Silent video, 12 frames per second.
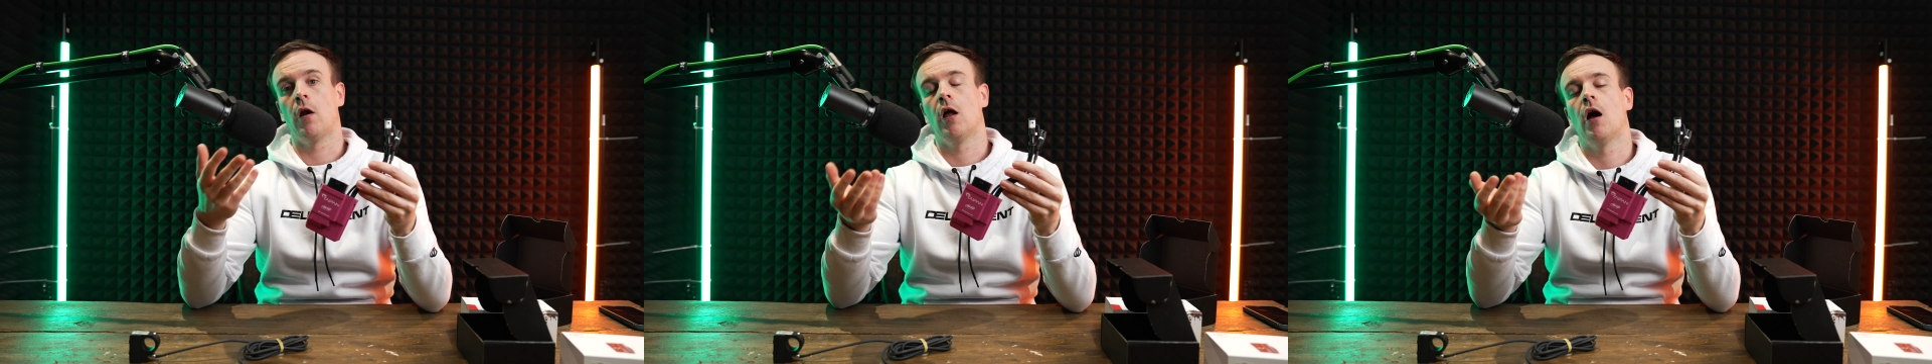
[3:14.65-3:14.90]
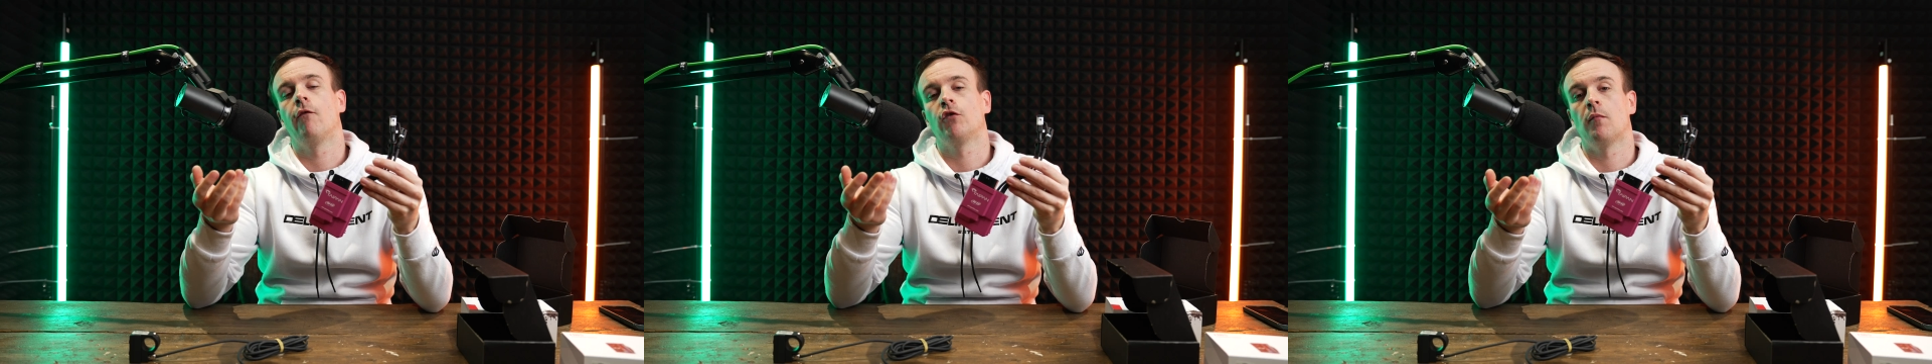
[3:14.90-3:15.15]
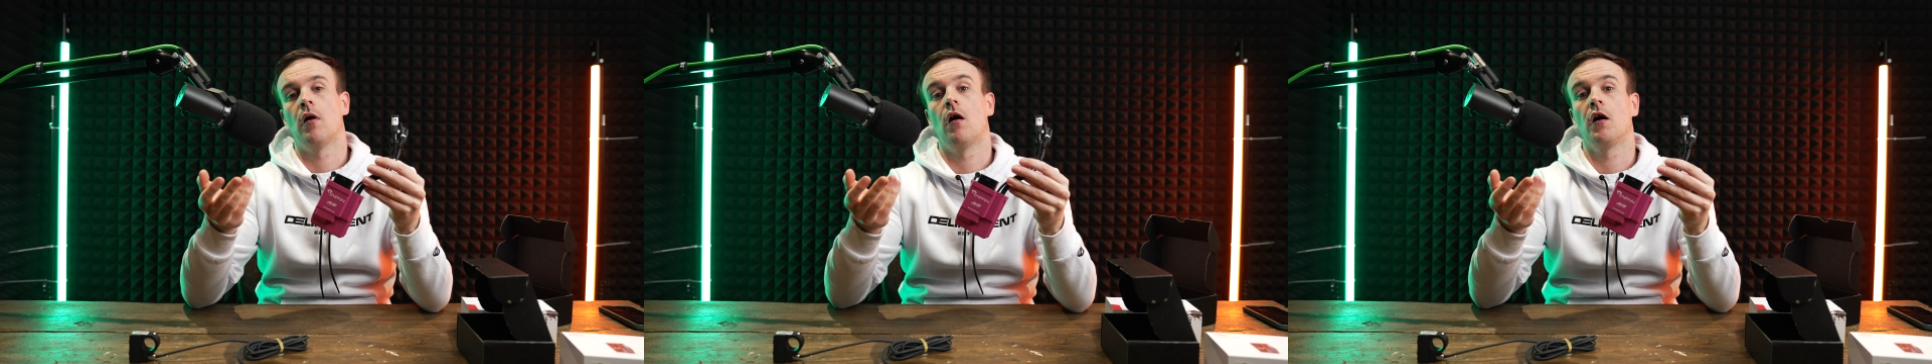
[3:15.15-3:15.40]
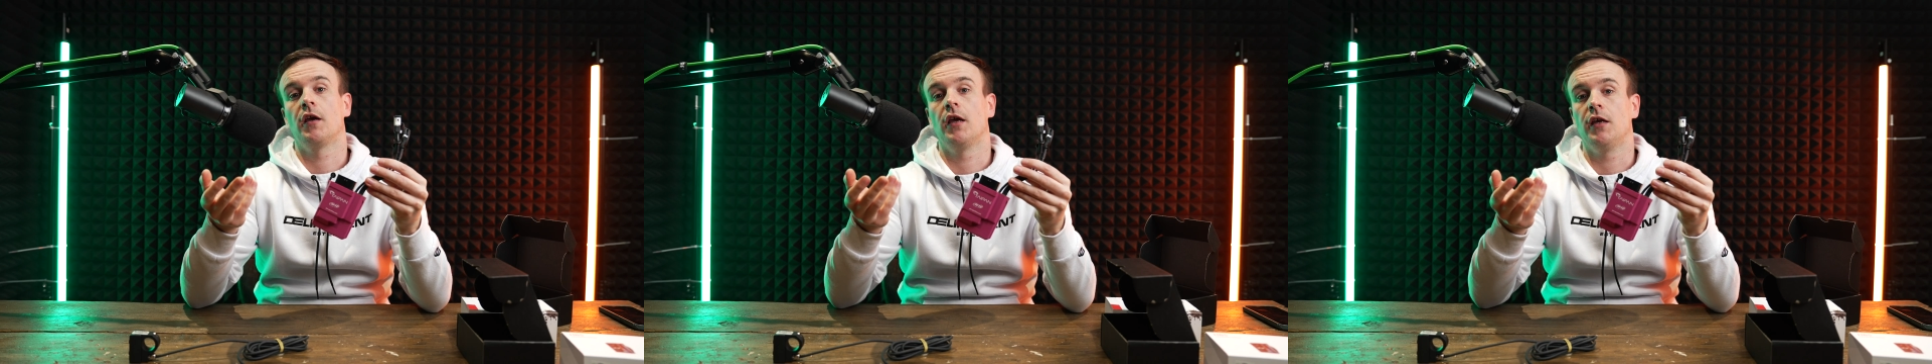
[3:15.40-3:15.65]
an
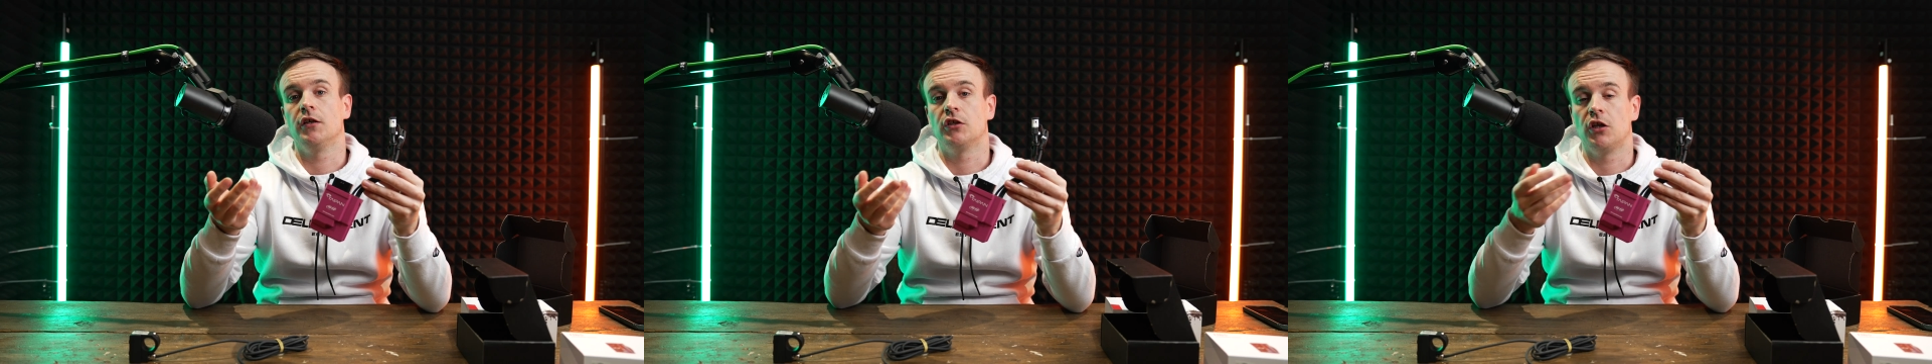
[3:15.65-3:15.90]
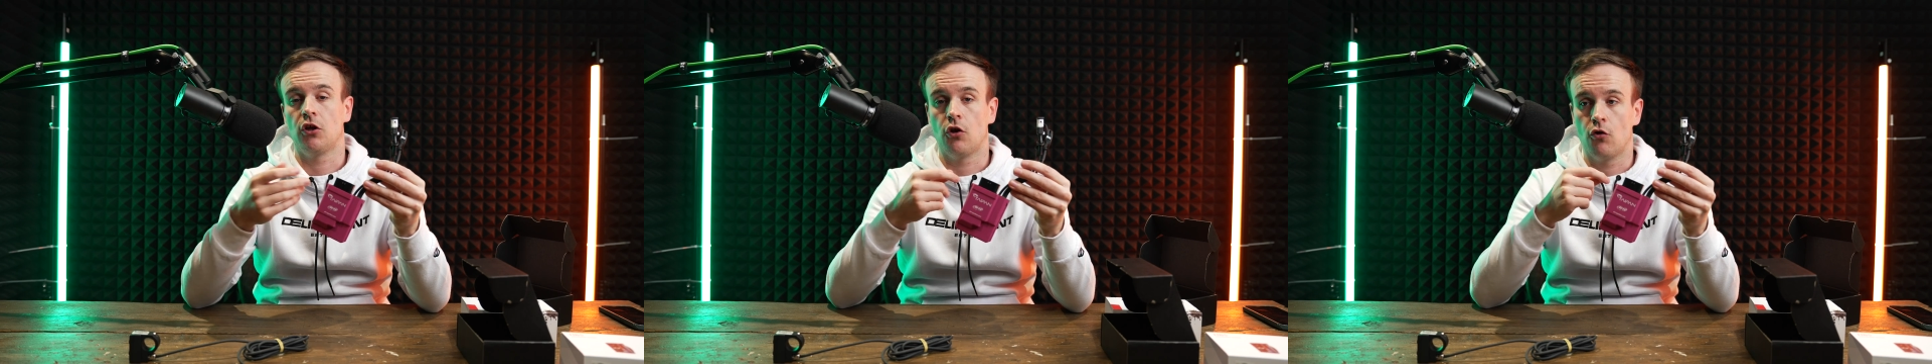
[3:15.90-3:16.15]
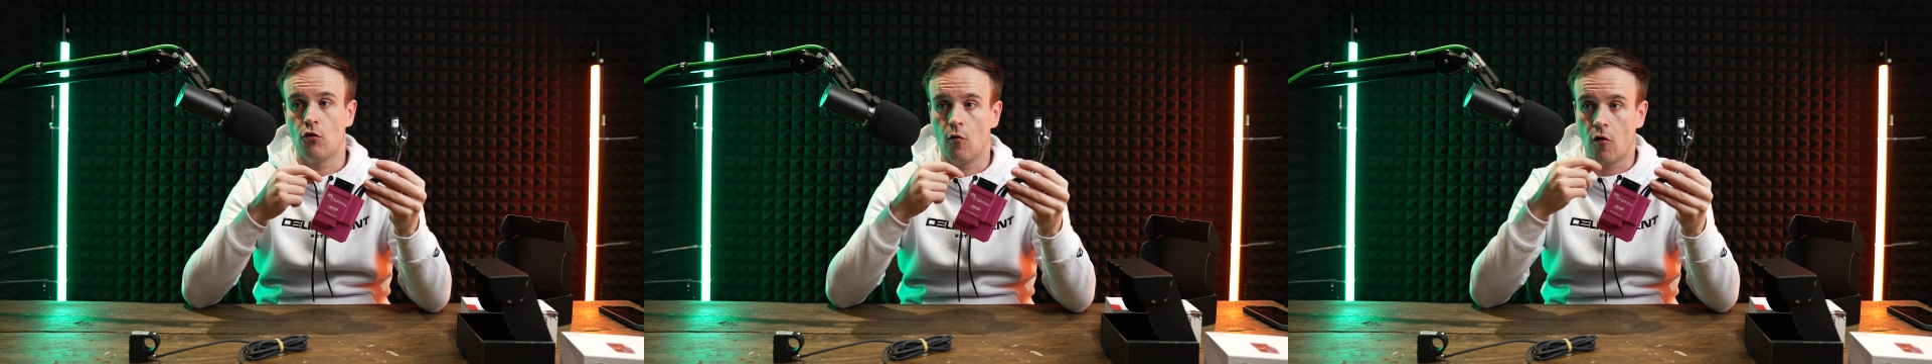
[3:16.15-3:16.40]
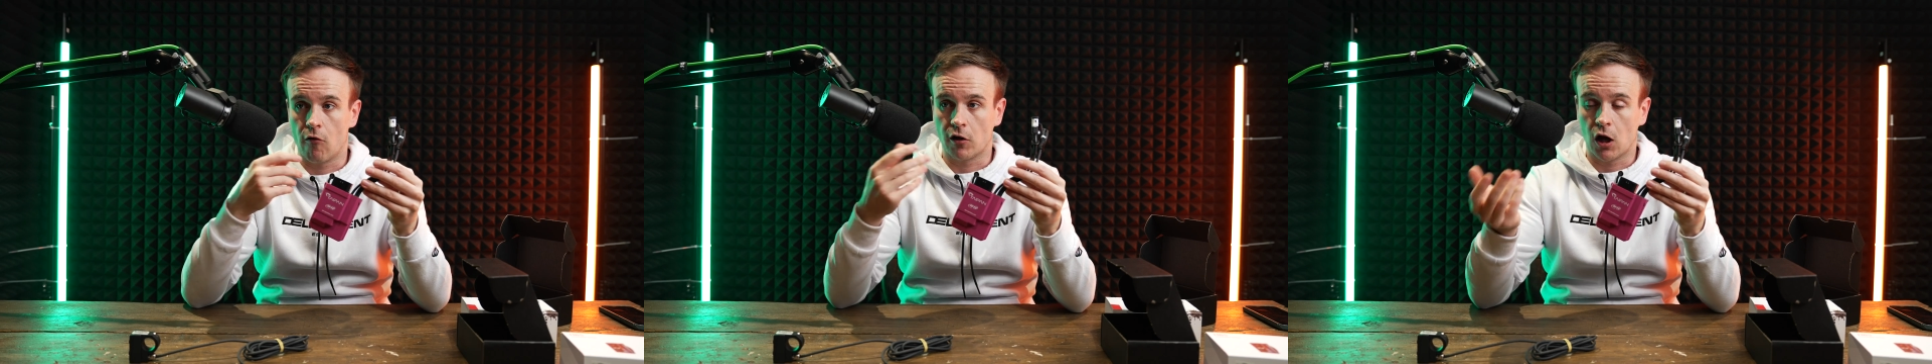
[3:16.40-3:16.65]
aftermarket E C U
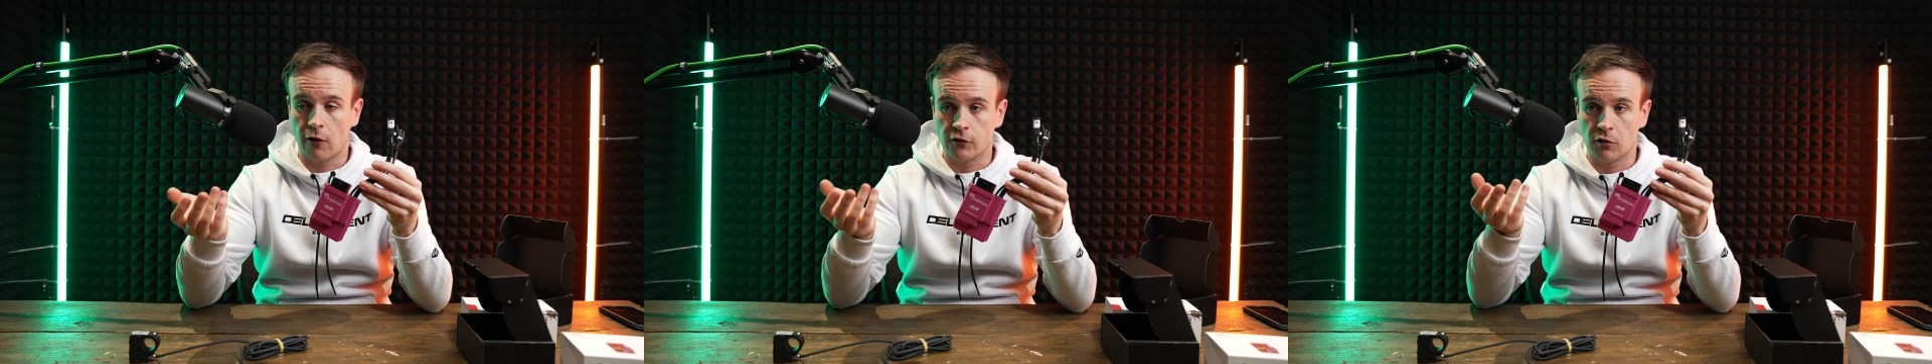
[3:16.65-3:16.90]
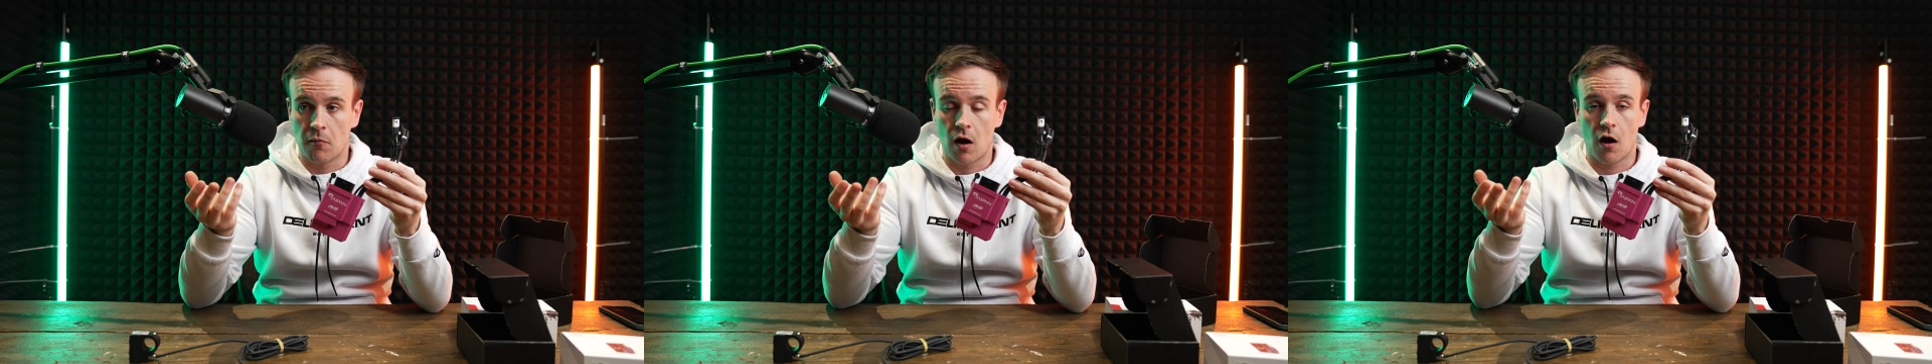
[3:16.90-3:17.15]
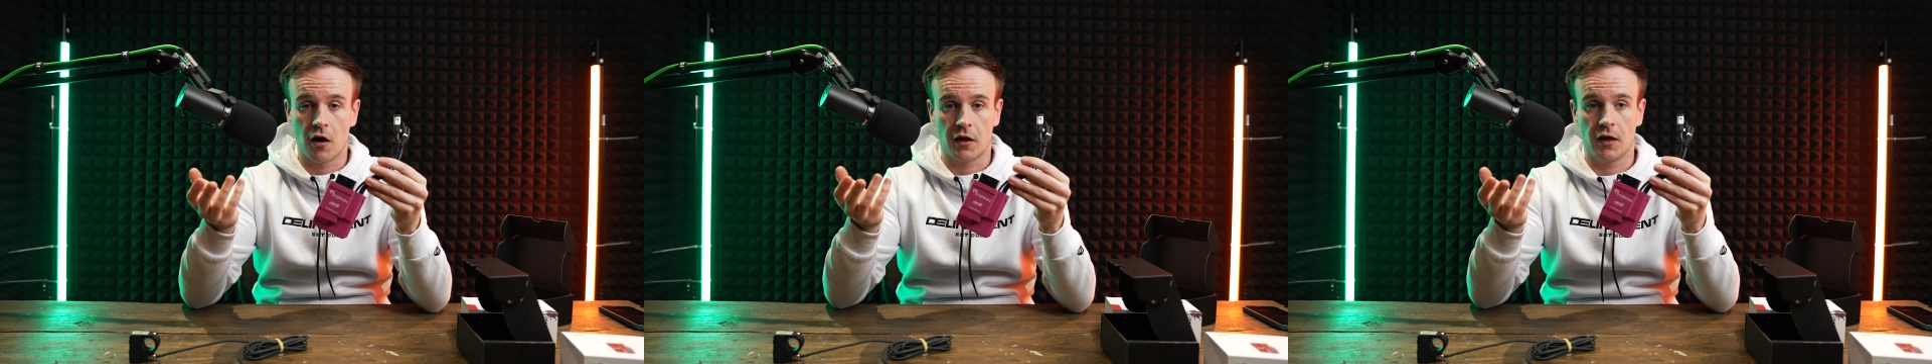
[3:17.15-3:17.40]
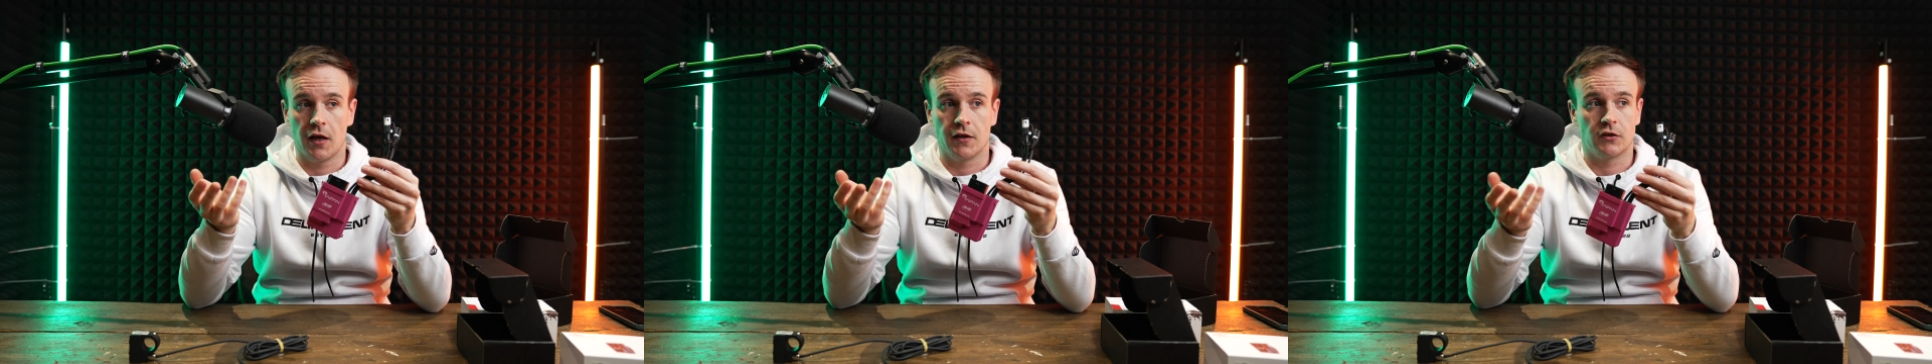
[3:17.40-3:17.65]
or an
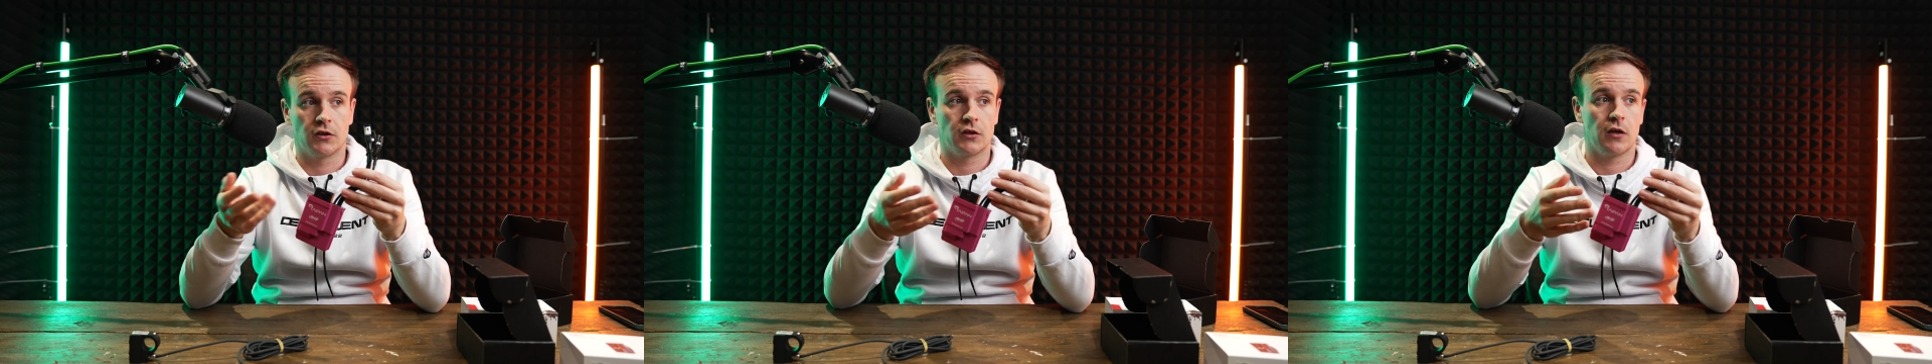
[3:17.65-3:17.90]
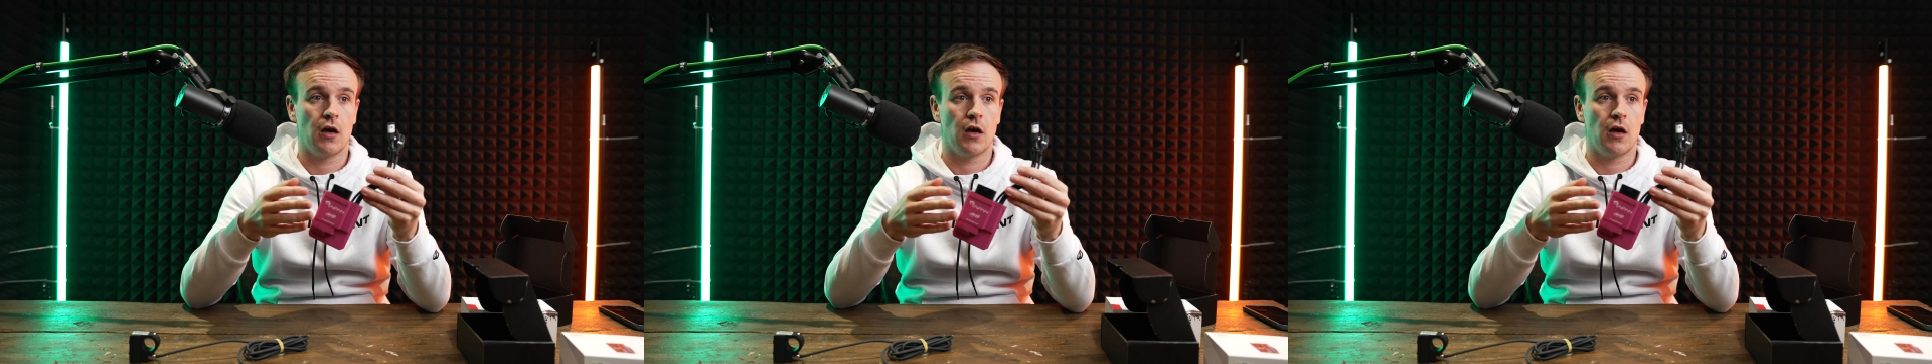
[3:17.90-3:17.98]
aftermarket